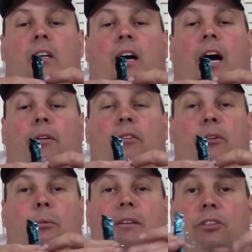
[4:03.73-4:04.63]
I don't know if
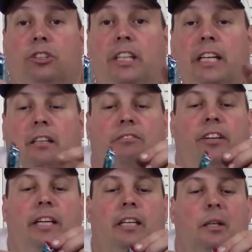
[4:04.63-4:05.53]
you'll be able to see it in the
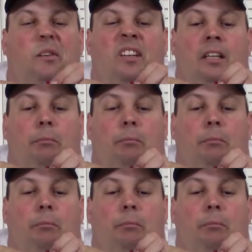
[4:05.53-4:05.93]
video,